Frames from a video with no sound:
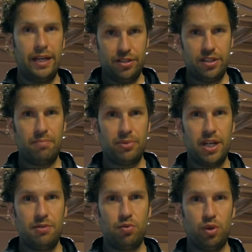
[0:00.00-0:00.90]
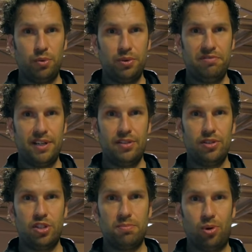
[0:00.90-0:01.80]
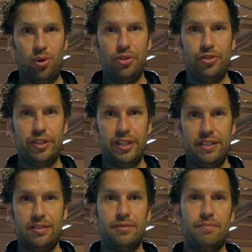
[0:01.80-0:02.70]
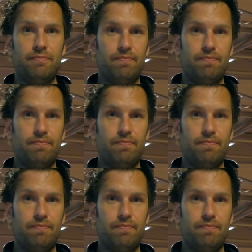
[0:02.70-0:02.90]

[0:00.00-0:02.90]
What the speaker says: And sometimes what we face in sports is,